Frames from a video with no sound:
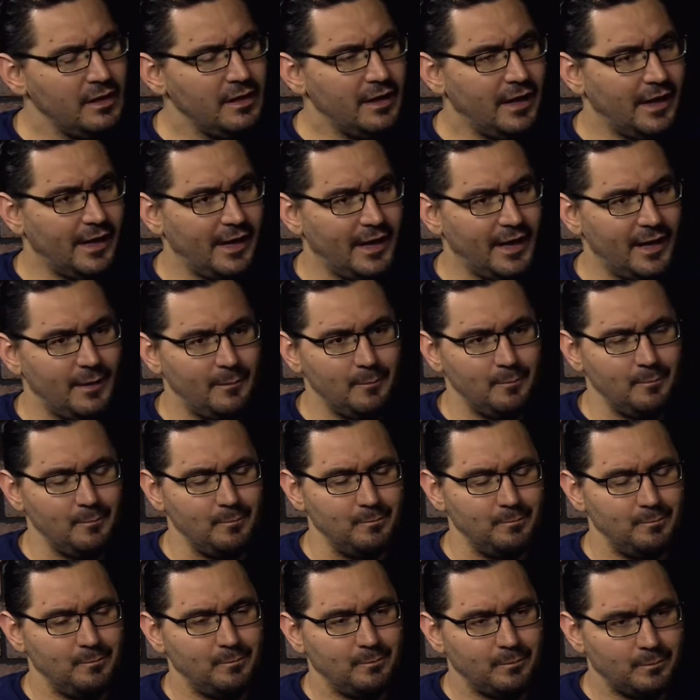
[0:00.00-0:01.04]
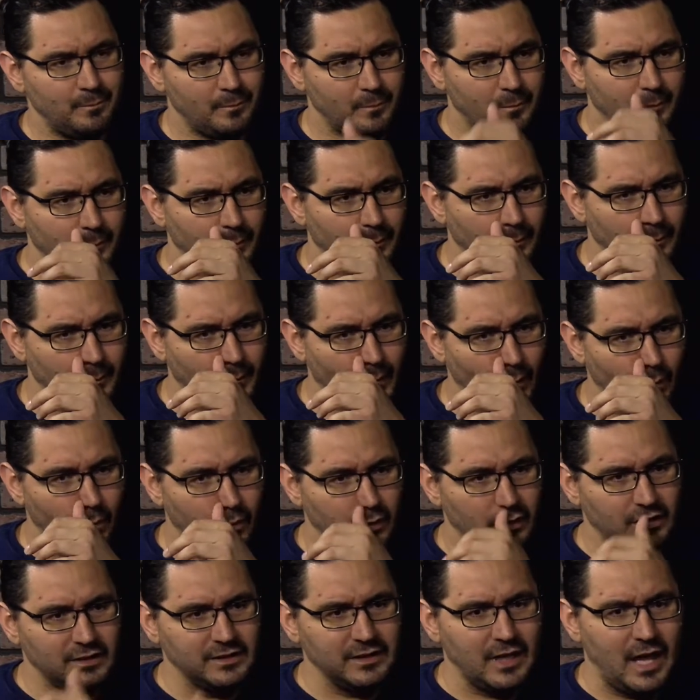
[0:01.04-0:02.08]
Well,
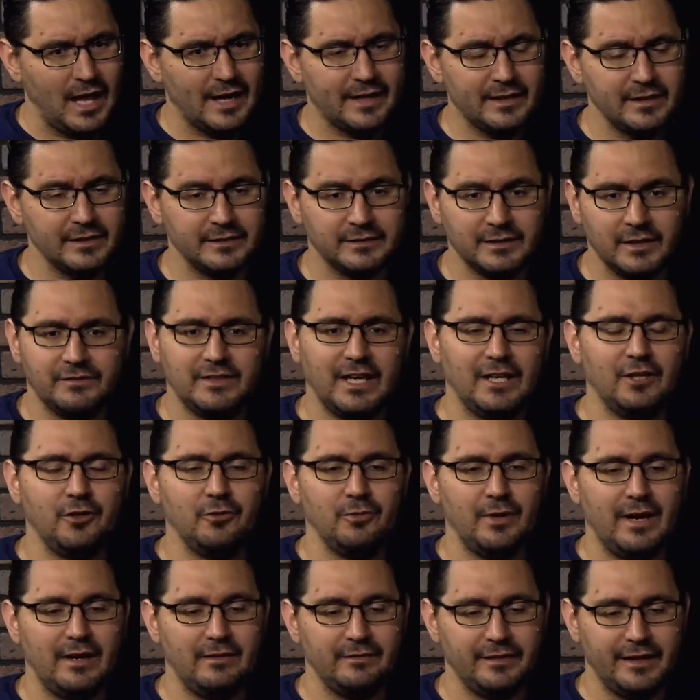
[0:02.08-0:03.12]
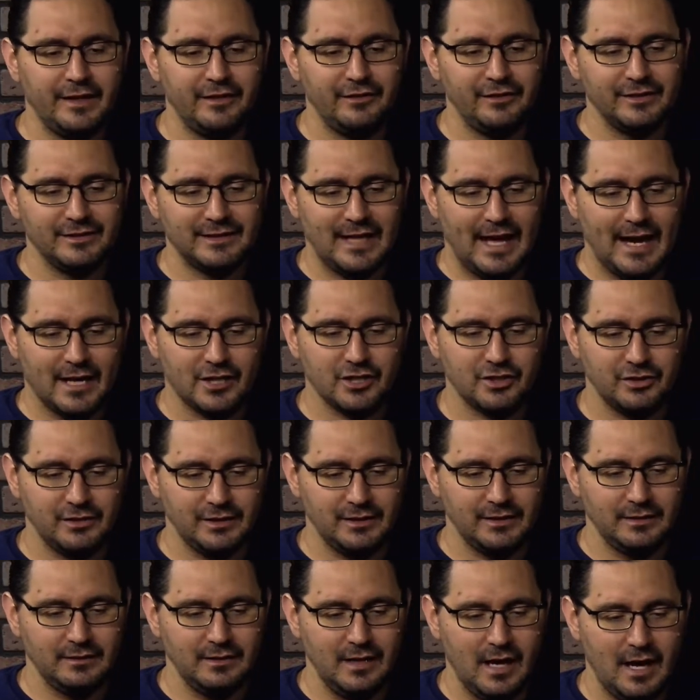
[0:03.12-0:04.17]
a lot of the stuff they do down there is
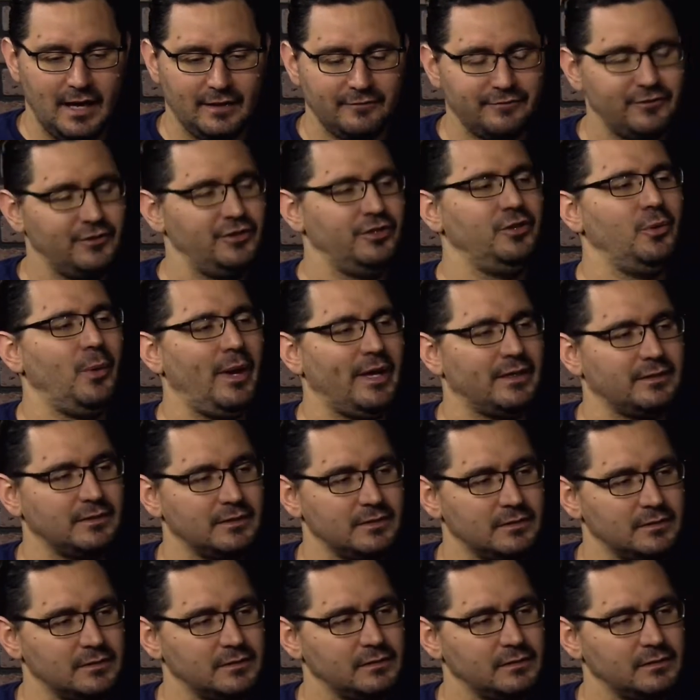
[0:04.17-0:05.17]
actually not for the U.S.